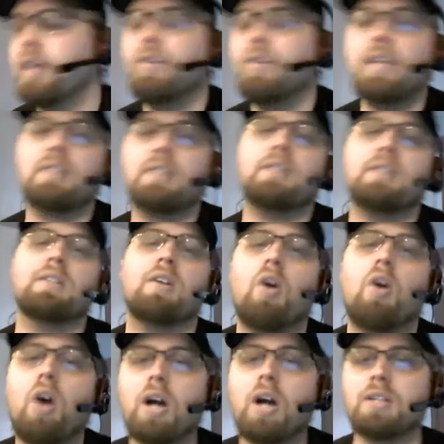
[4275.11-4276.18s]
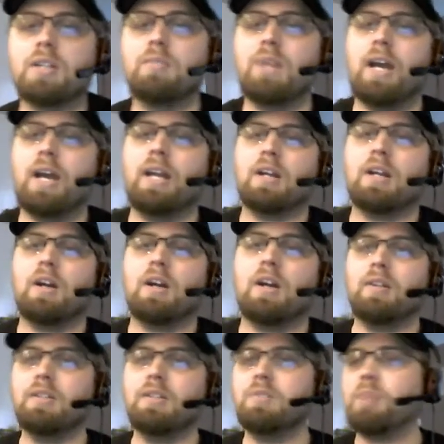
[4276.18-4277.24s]
Put a
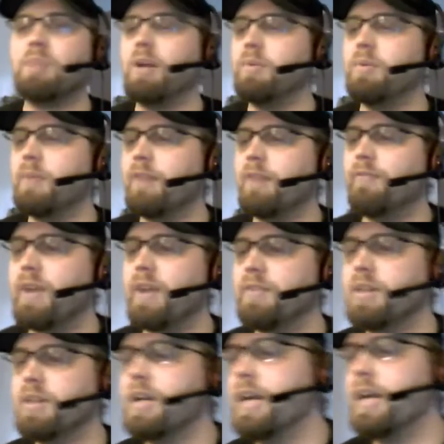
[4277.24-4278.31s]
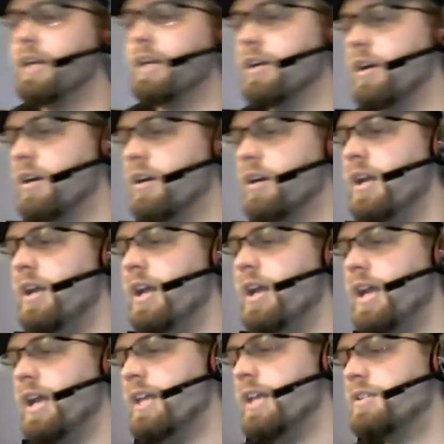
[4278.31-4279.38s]
+1/+1 counter on each creature you
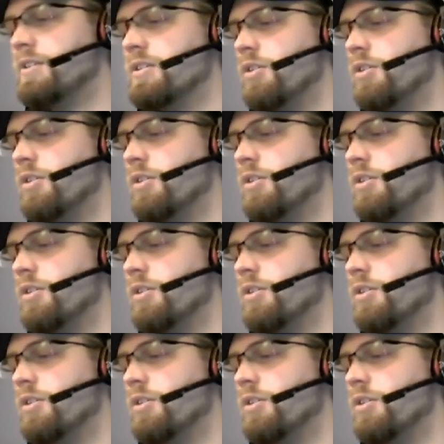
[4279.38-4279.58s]
control